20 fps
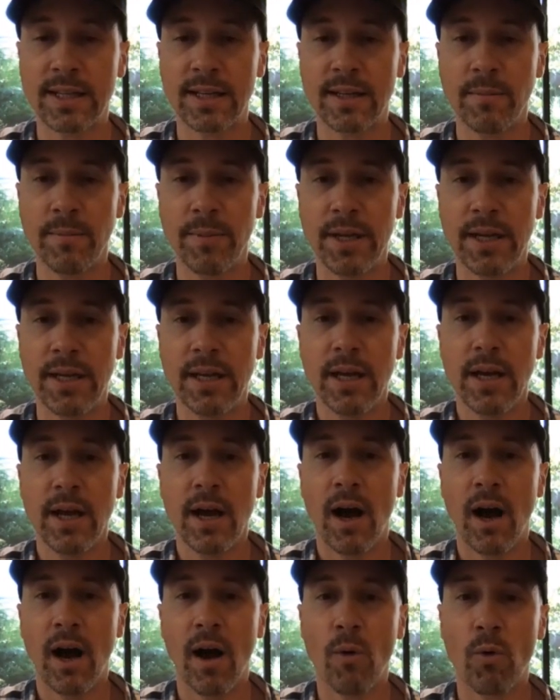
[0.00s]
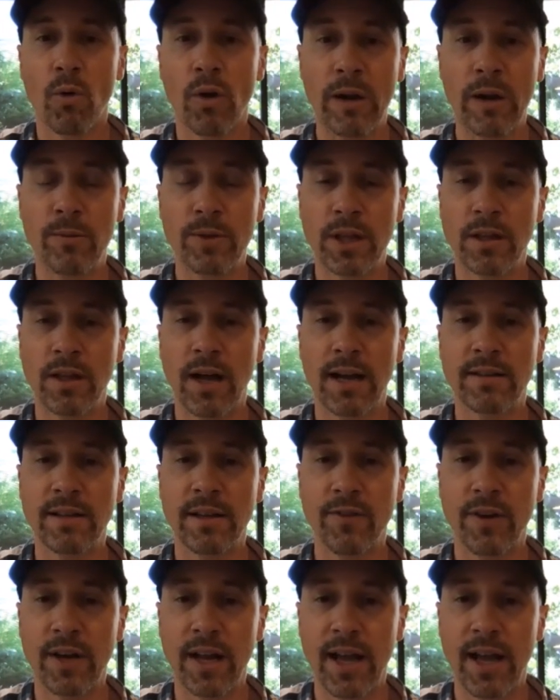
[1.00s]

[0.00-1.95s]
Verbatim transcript: going to be working with a lot of different